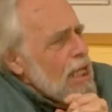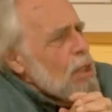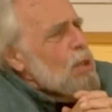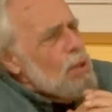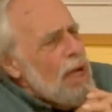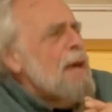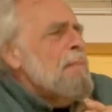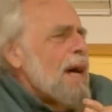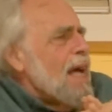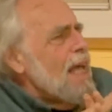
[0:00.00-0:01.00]
Who
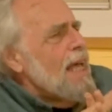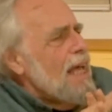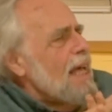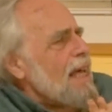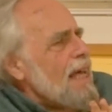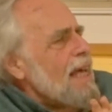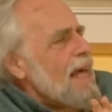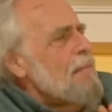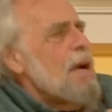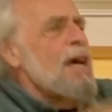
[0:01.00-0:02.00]
am I?
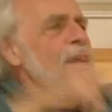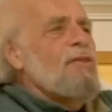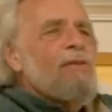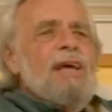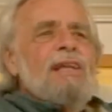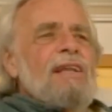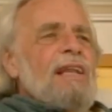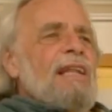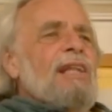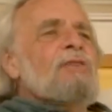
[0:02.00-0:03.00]
Am I a great,
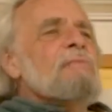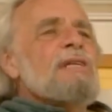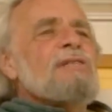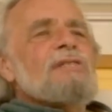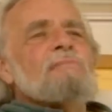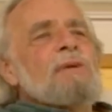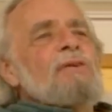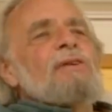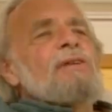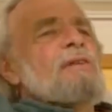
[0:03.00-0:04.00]
luminous
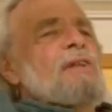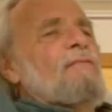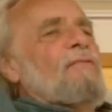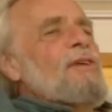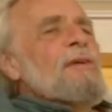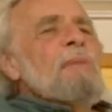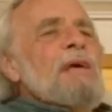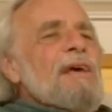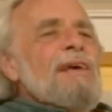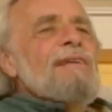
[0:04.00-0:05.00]
spirit, free
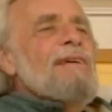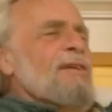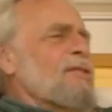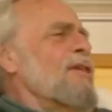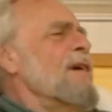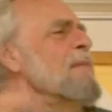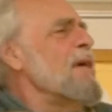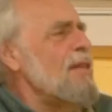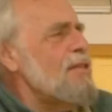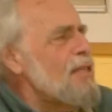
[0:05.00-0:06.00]
being? Or am
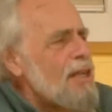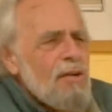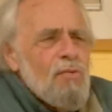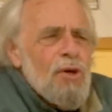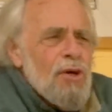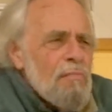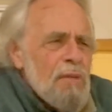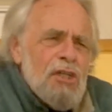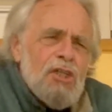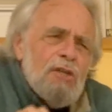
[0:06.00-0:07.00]
I this little worm
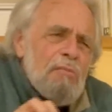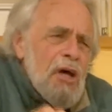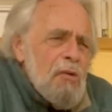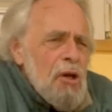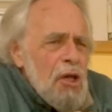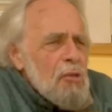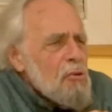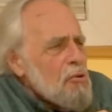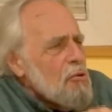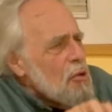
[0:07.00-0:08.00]
munching my way
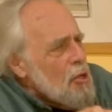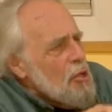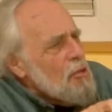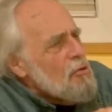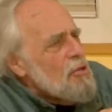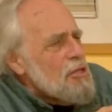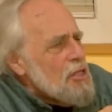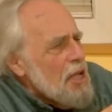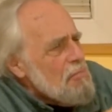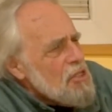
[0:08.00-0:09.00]
through the
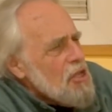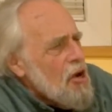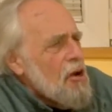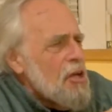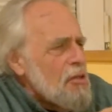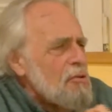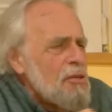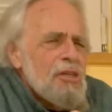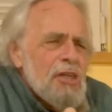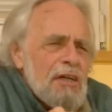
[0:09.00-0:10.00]
samsara, through
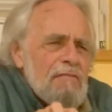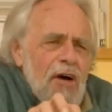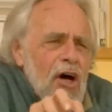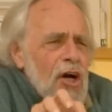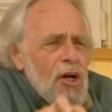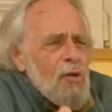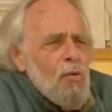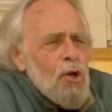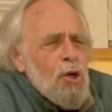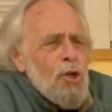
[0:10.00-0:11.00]
the tough, hard
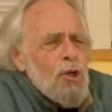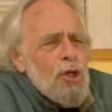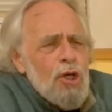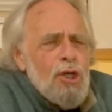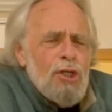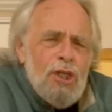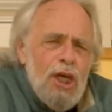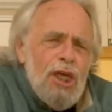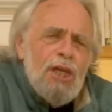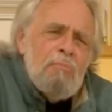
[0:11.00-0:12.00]
world,
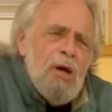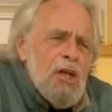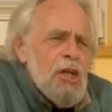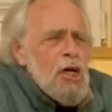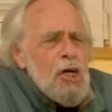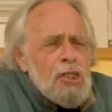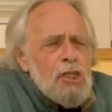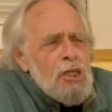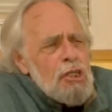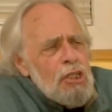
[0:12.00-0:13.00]
taking my knocks
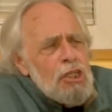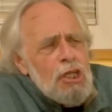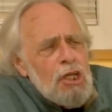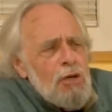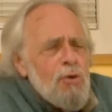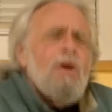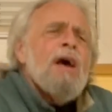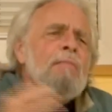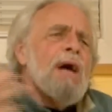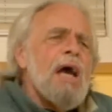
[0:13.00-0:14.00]
here and there? Who
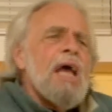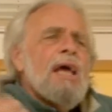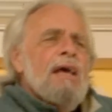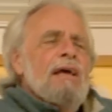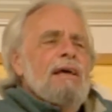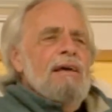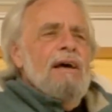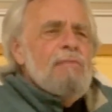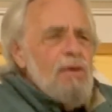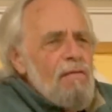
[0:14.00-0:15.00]
am I?
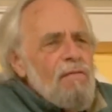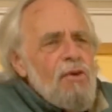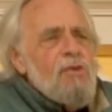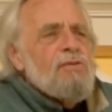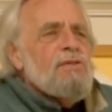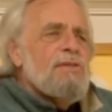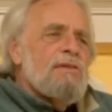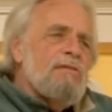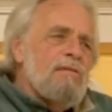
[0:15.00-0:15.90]
I'm confused.